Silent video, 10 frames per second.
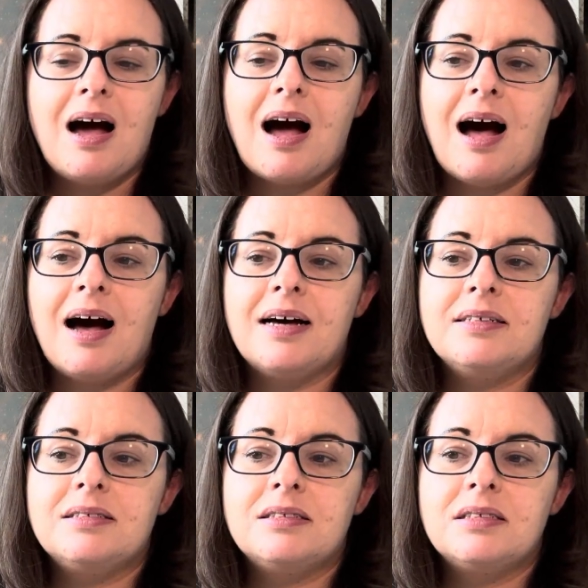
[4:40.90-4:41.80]

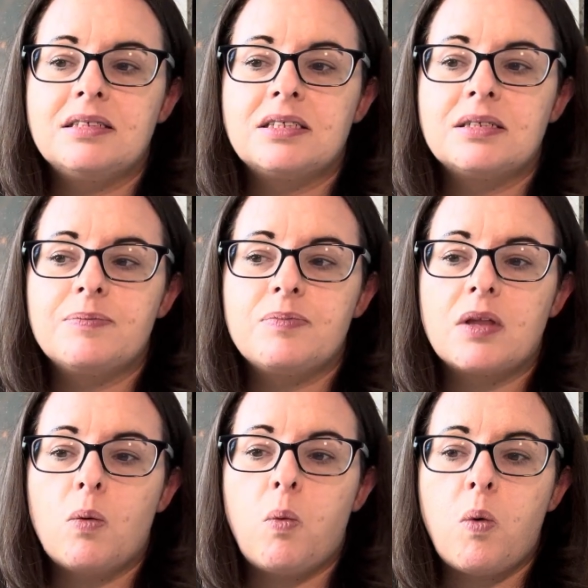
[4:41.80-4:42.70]
And
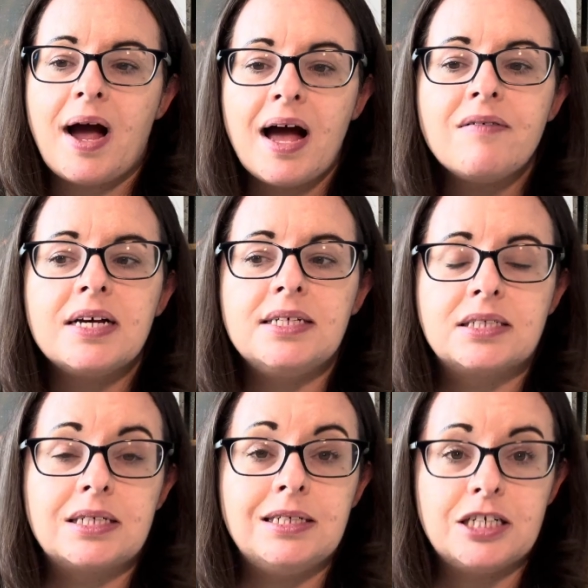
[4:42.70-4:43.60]
where it is
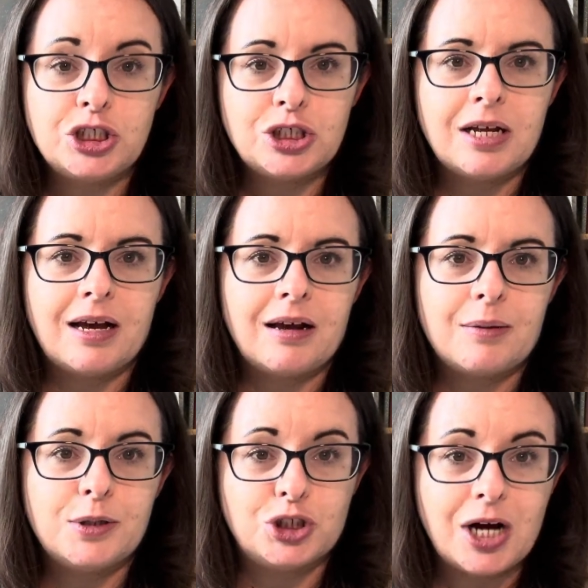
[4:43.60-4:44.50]
conditioning
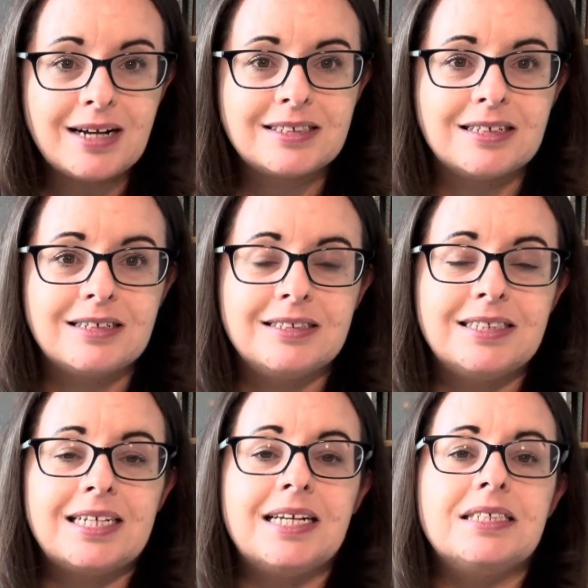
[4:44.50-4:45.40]

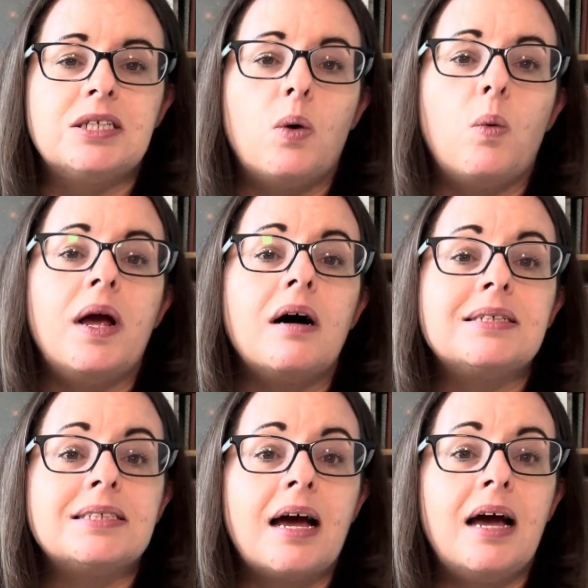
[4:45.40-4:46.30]
projectors is that we are
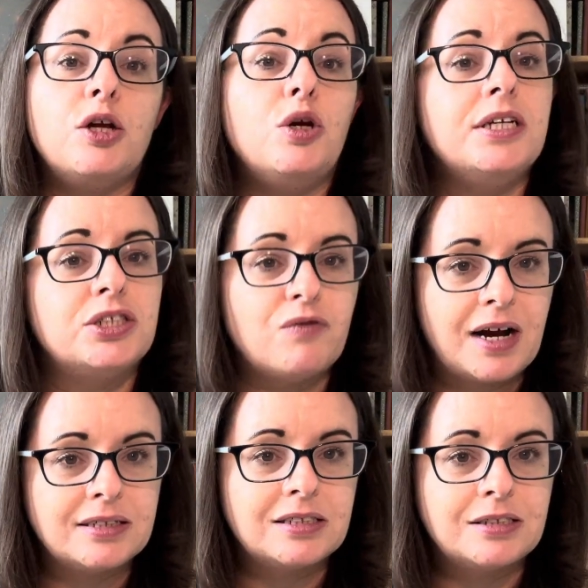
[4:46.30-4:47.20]
saying you need to
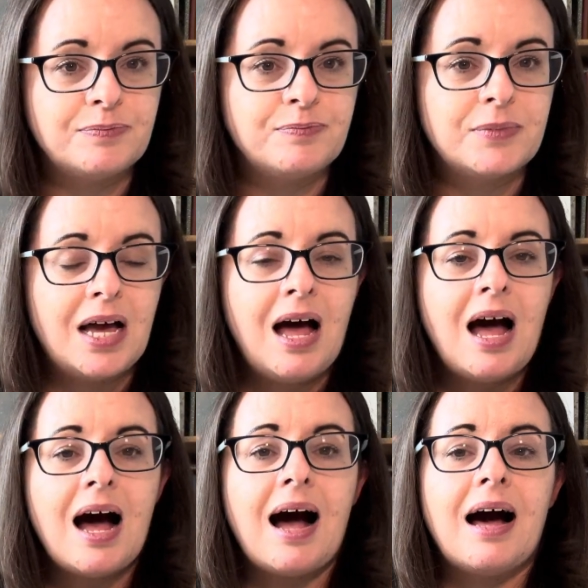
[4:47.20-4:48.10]
rest.
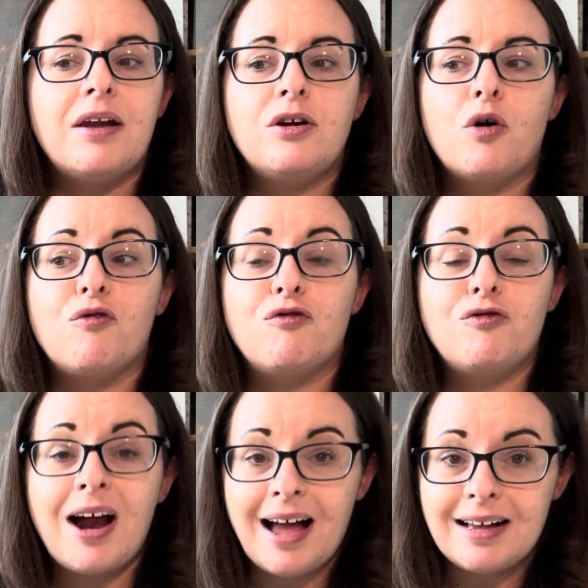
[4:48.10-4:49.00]
And
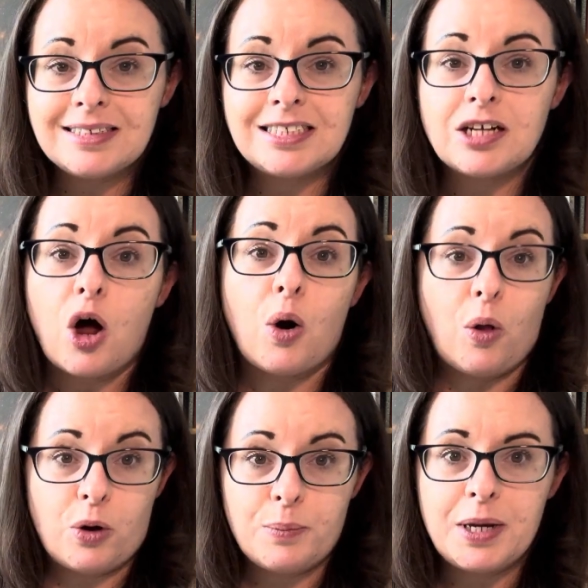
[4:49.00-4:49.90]
rest, a
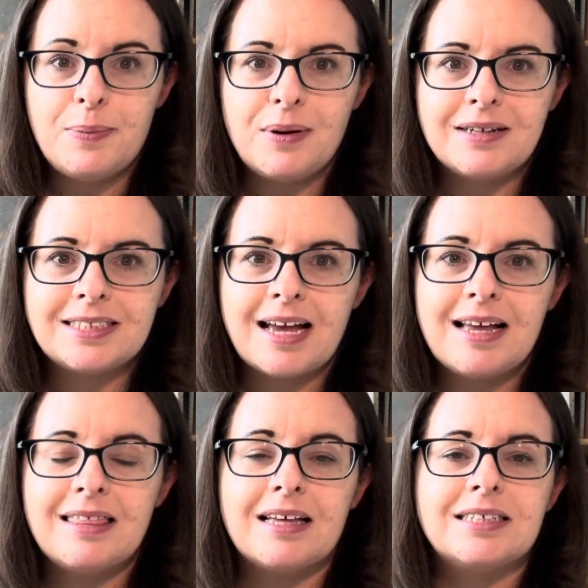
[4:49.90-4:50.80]
lot of people are
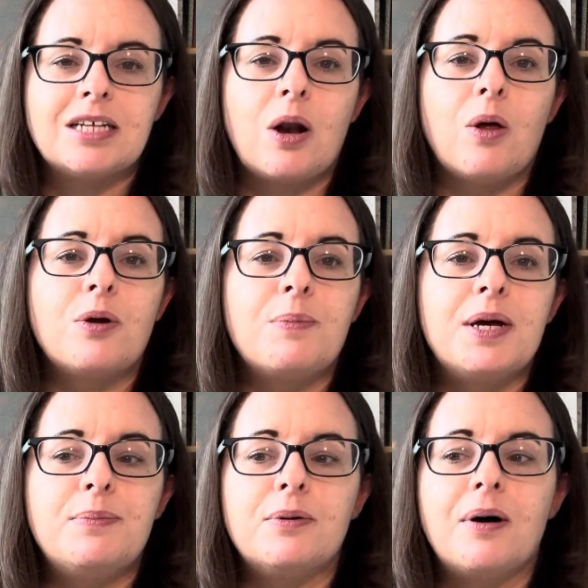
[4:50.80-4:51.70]
saying this, a lot of
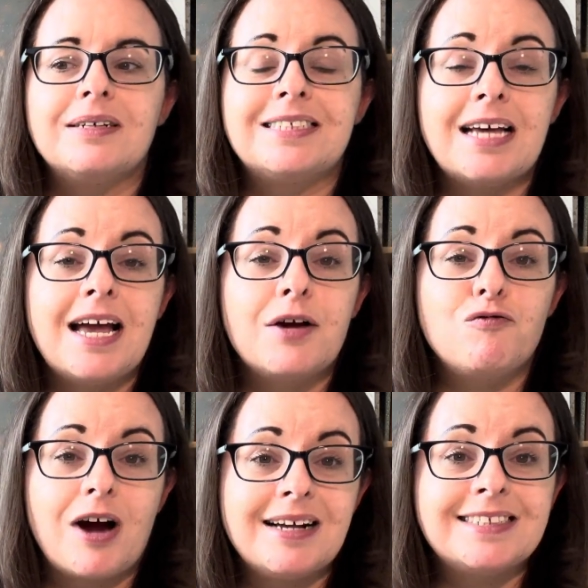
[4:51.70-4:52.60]
people are saying
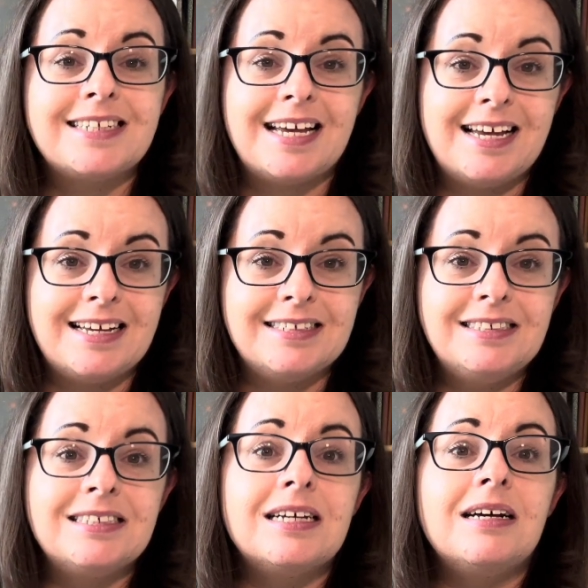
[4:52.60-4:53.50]
rest
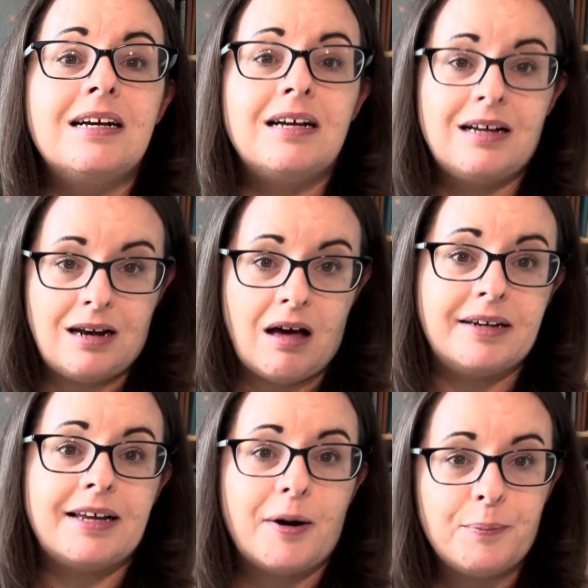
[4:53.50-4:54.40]
is
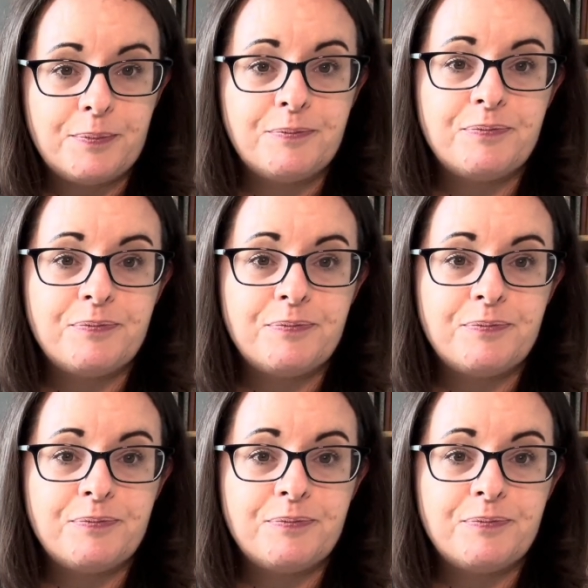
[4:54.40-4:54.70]
lying down.